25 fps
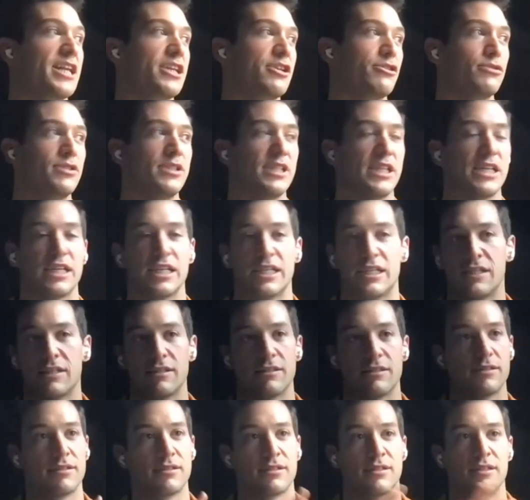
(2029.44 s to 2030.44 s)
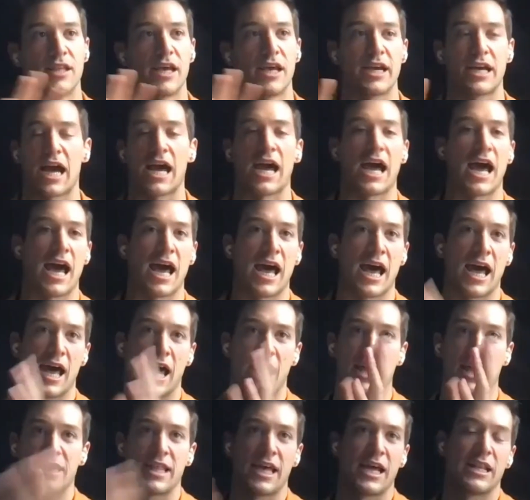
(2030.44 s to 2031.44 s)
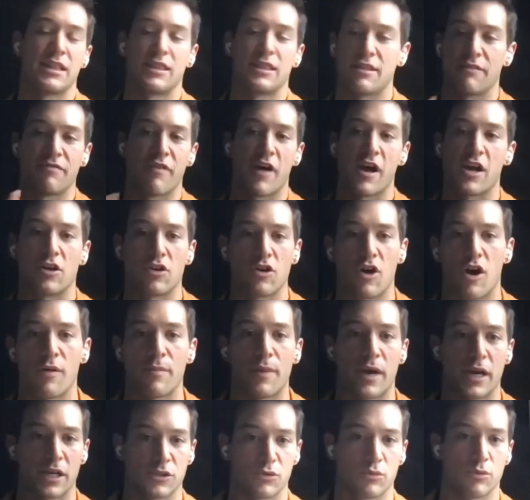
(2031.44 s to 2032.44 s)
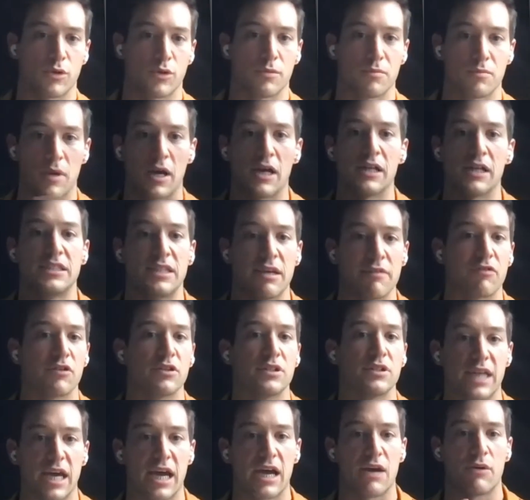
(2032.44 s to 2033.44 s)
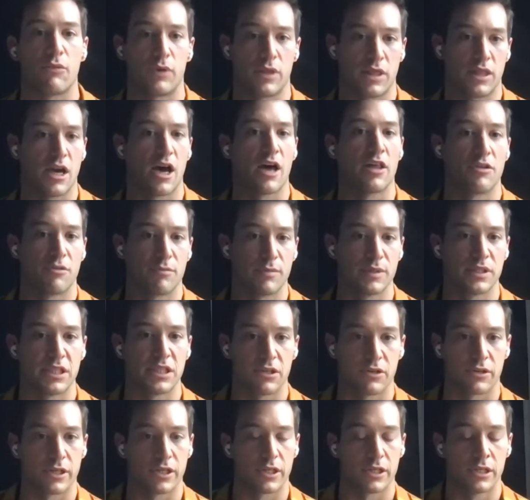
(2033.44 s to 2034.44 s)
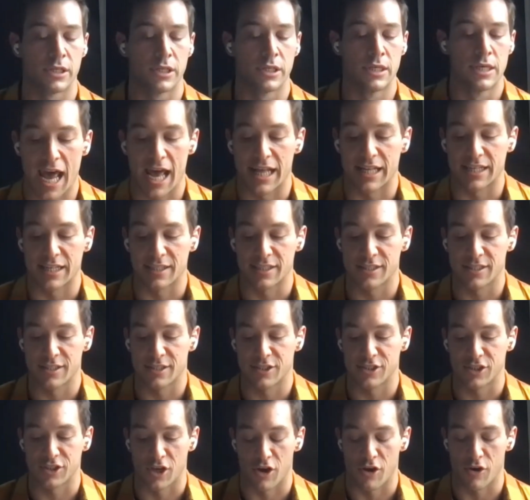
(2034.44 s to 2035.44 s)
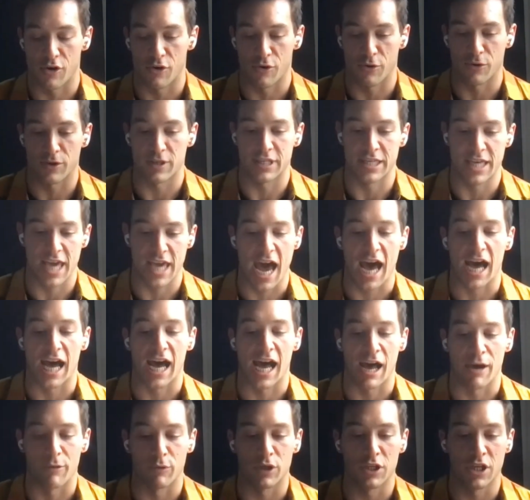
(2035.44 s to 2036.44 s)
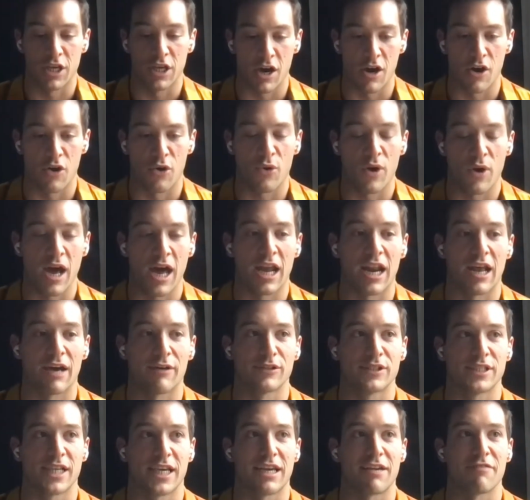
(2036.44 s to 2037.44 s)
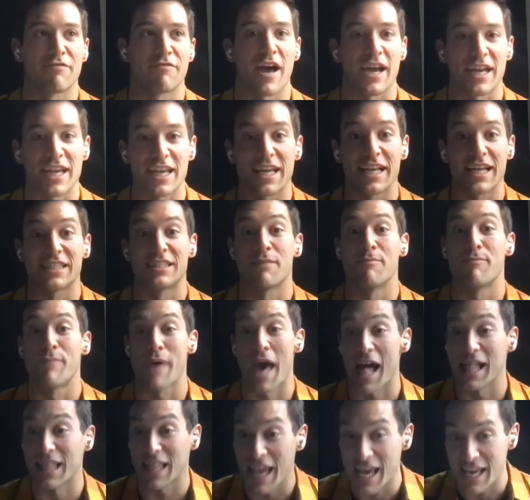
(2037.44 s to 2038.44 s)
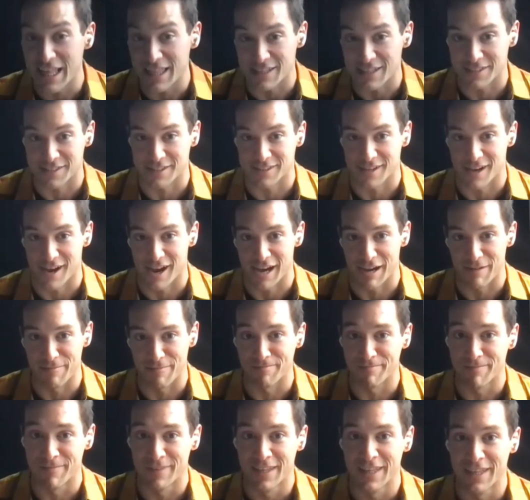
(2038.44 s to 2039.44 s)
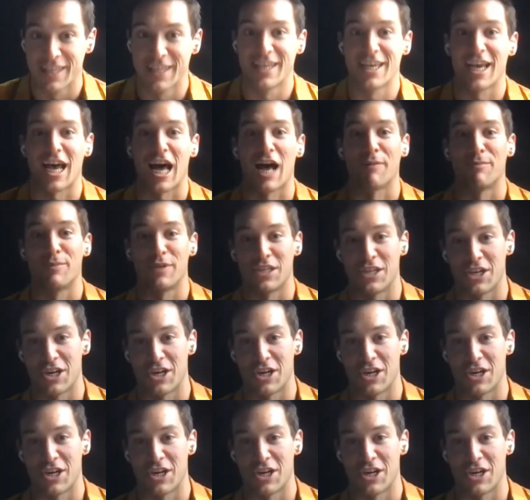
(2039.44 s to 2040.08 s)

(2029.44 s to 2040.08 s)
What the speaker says: then you did then the final callbacks were a different day with other material. And so, yeah, I would go and I was like, if I can get to ballet this time, I'll be